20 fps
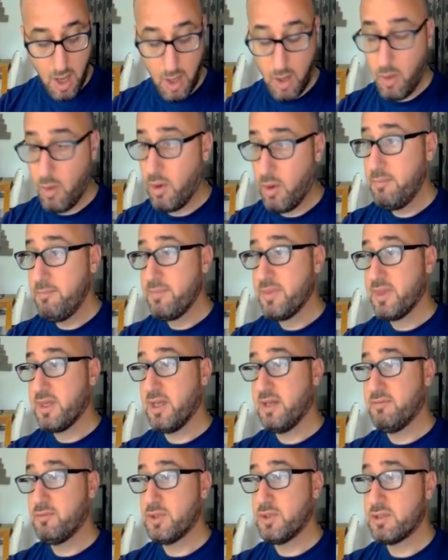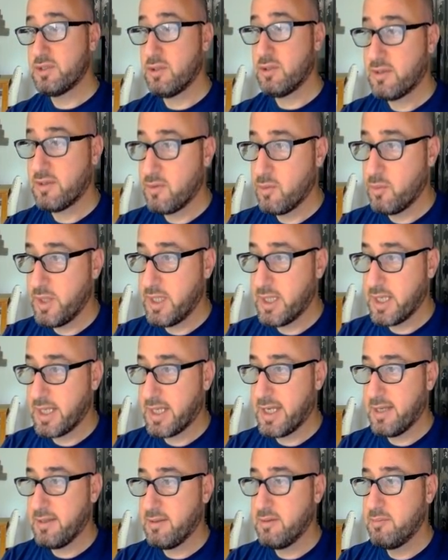Or if we start the week
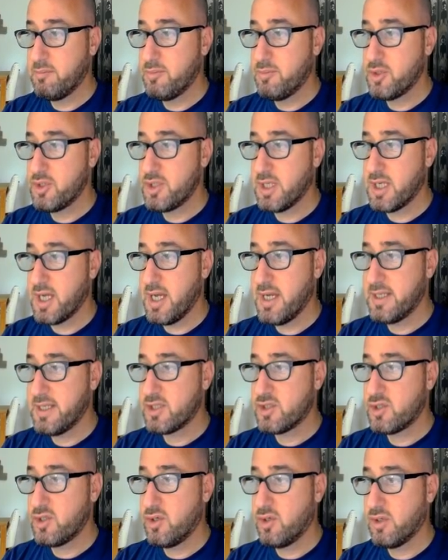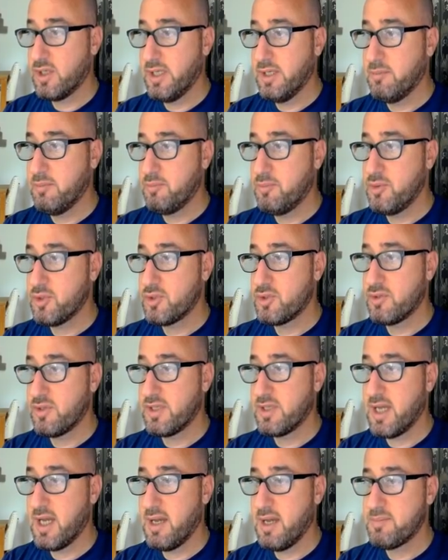again, pushing higher strongly and push to
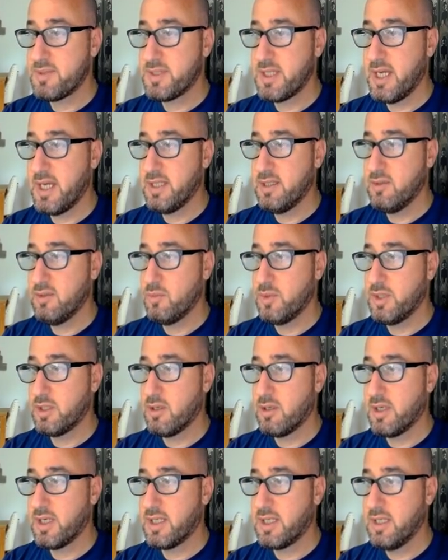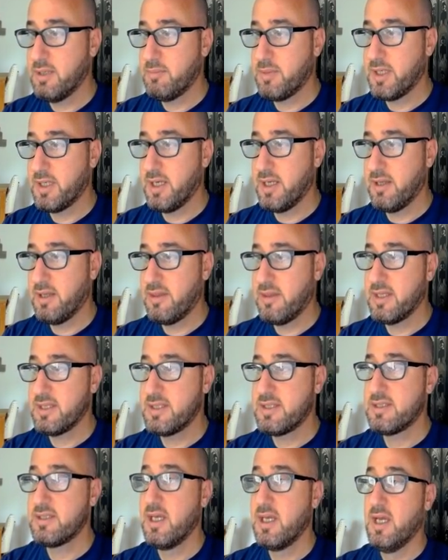the upside, we're going to keep an eye on
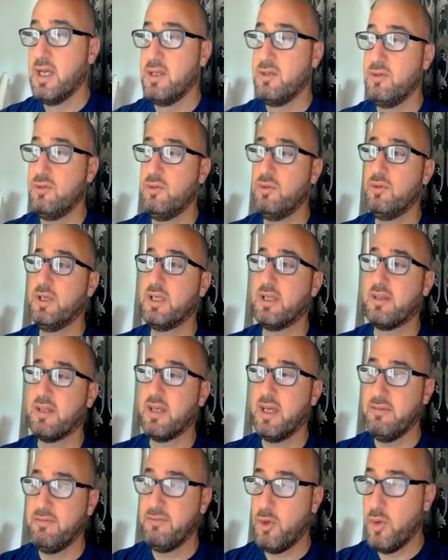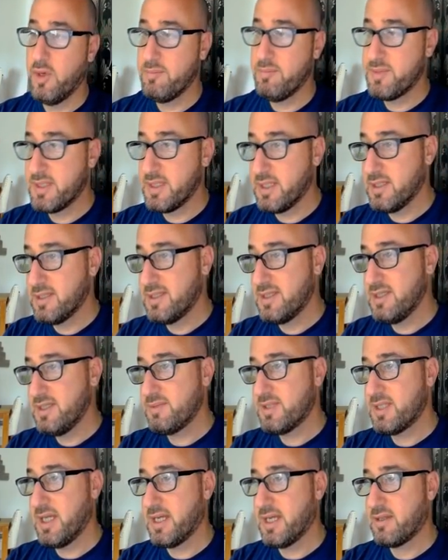this during the FOMC.
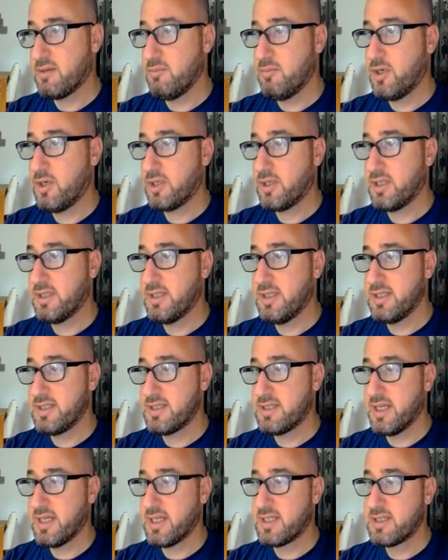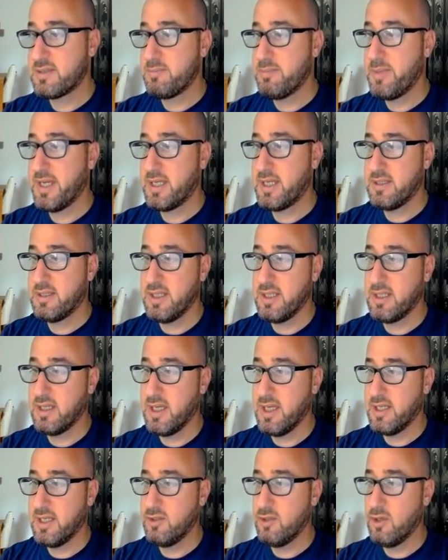Seems like the market is expecting
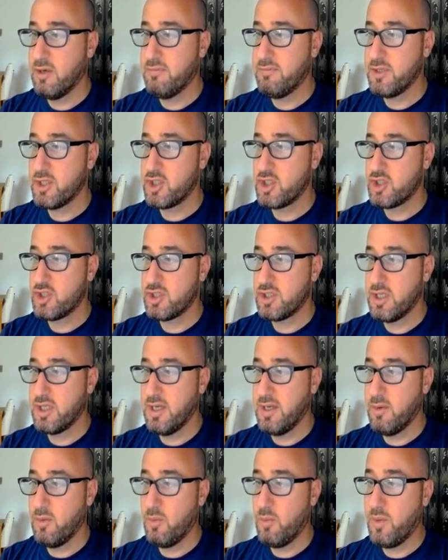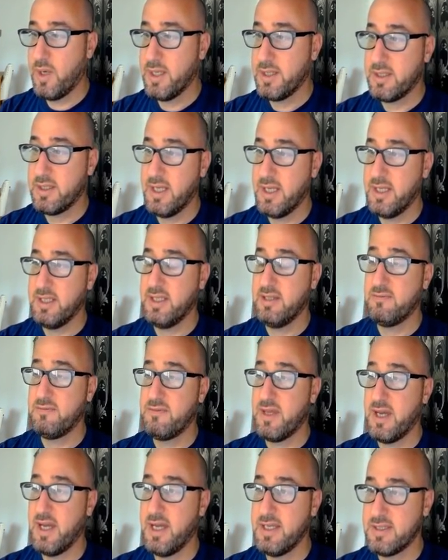a dovish uh, one. And if
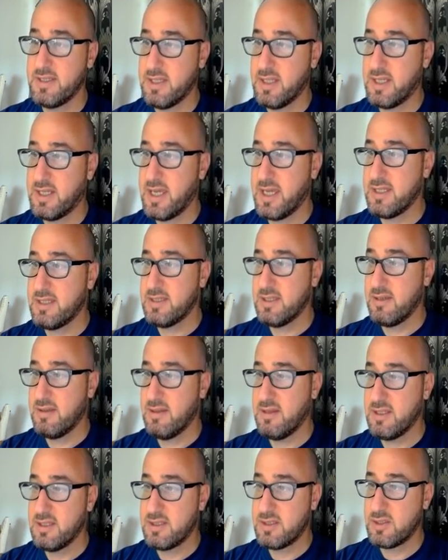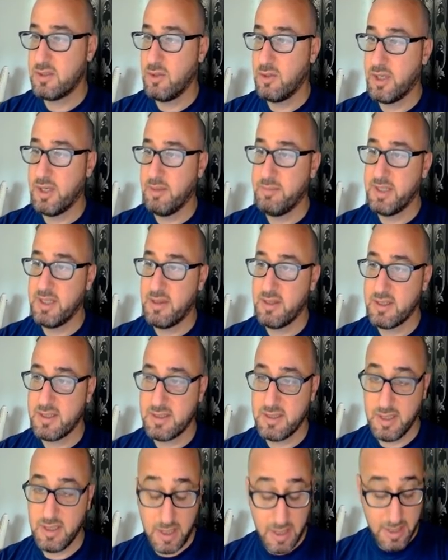that is the case, this going to be the
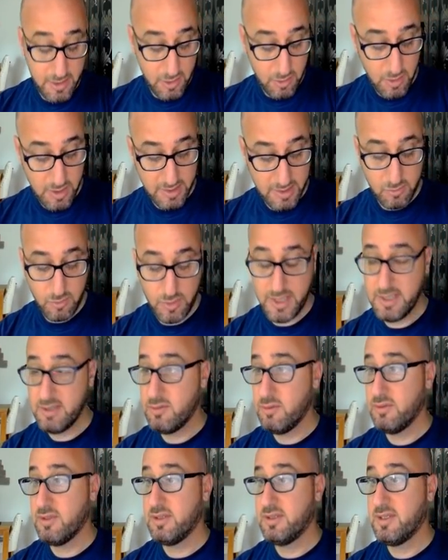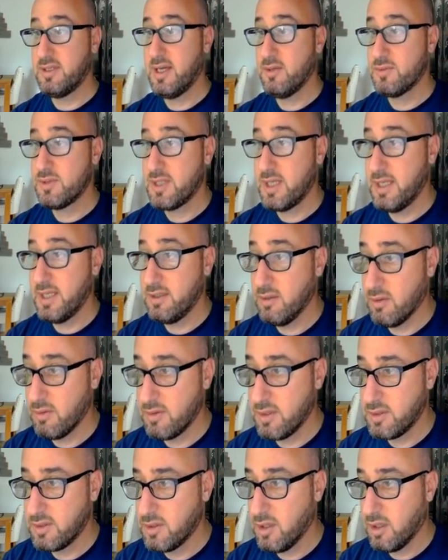scenario, a trade to the downside on
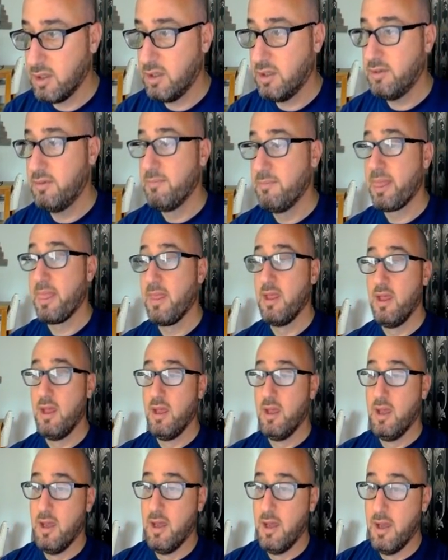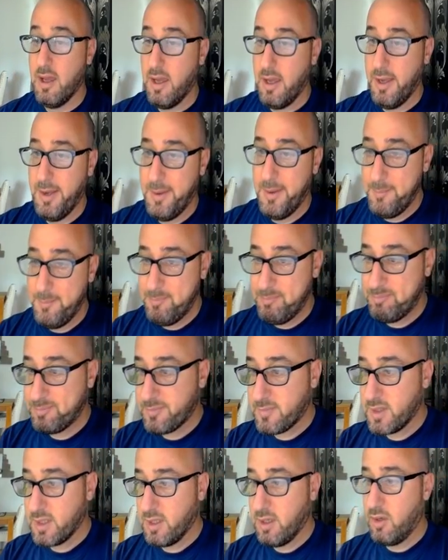the dollar. Um,
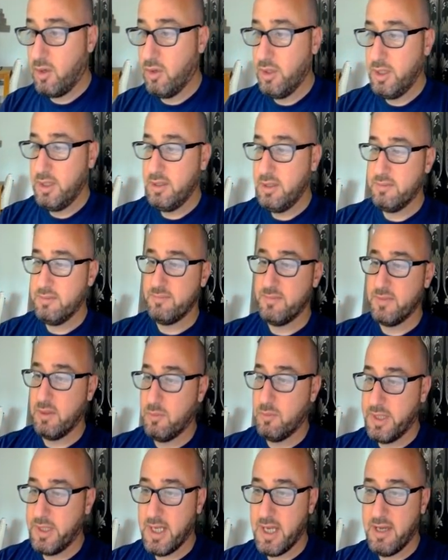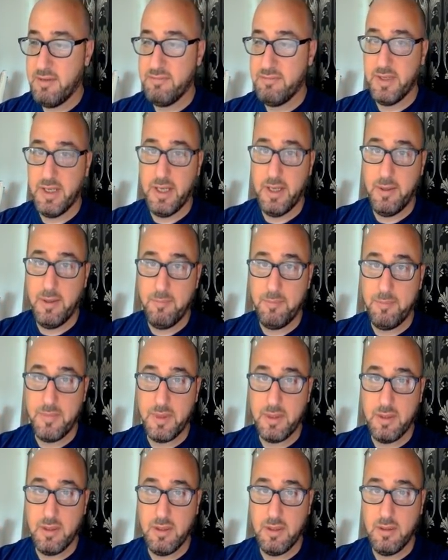oil, we have um,
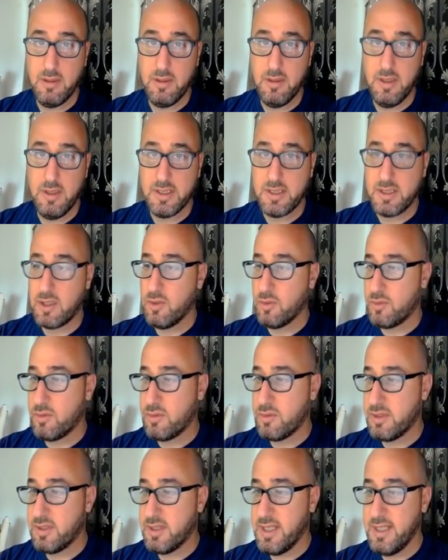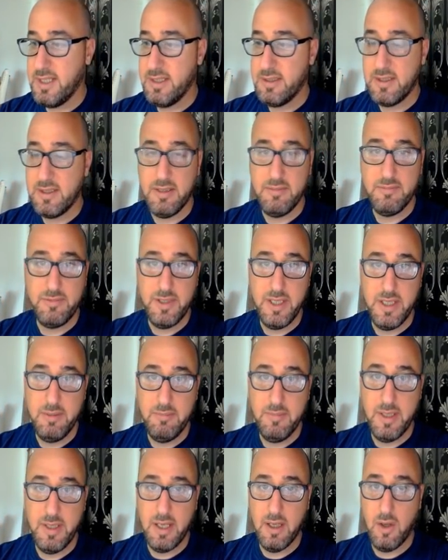let's go to the daily time
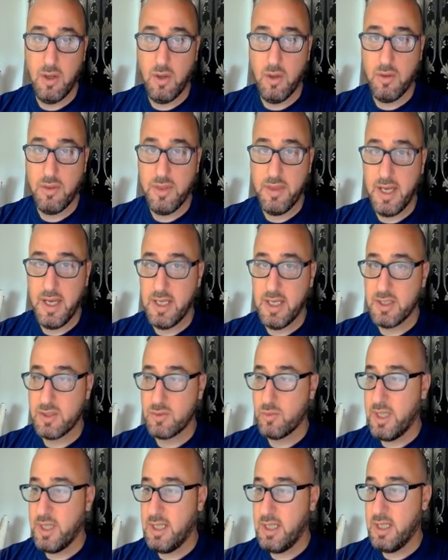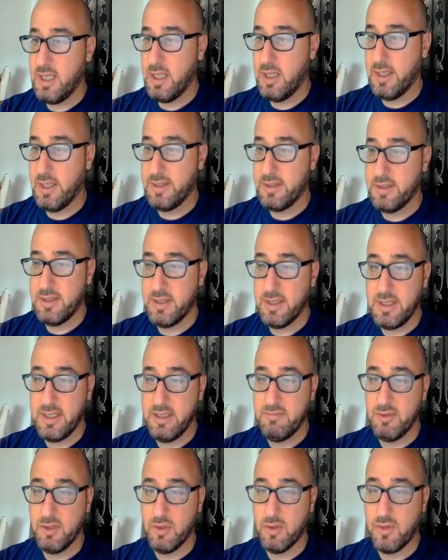frame uh, on that as well and uh,
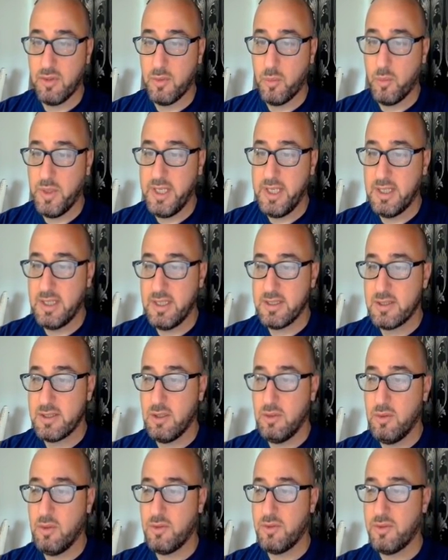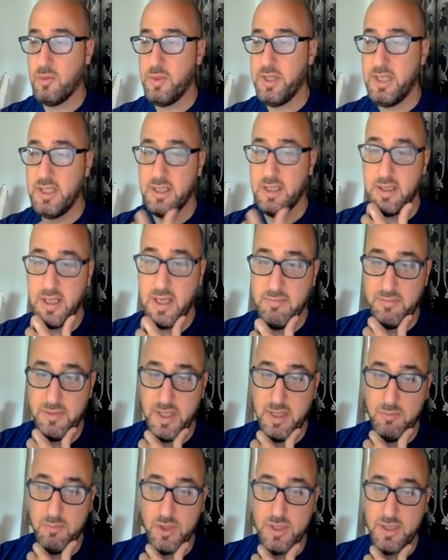even on the weekly so on the weekly time
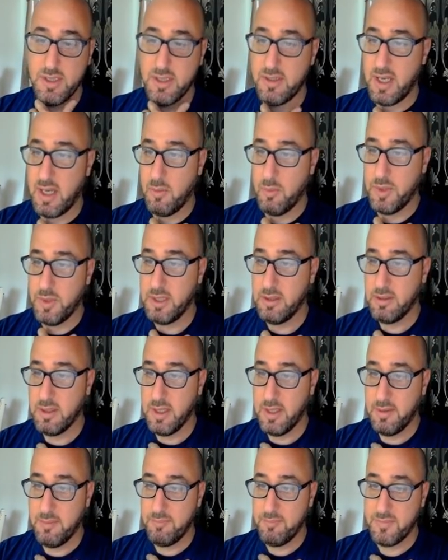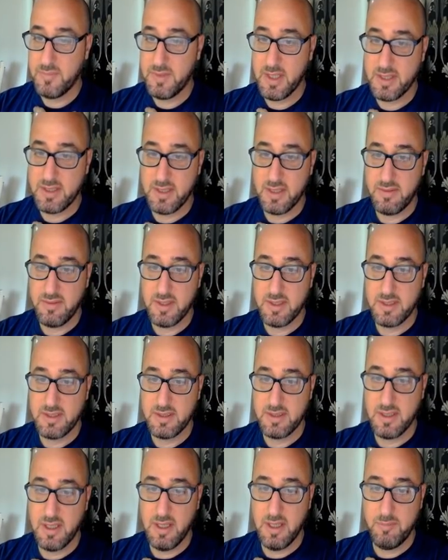frame we see that we um, tested
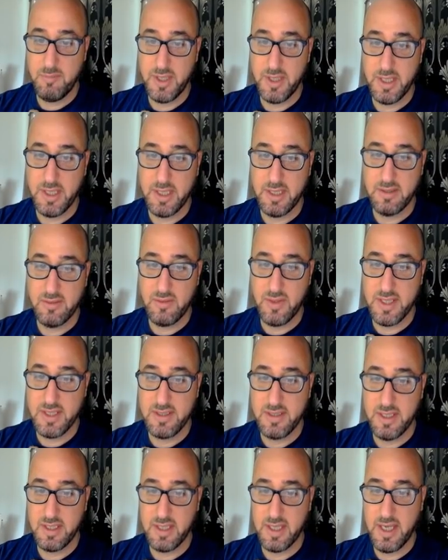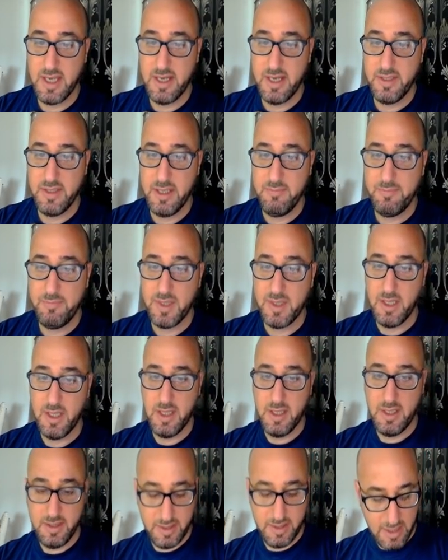this uh, pretty interesting area
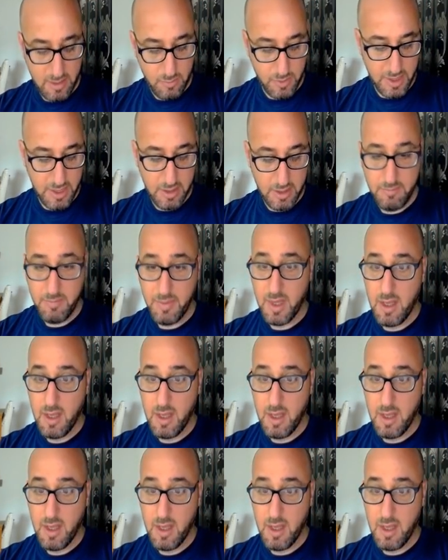uh, down here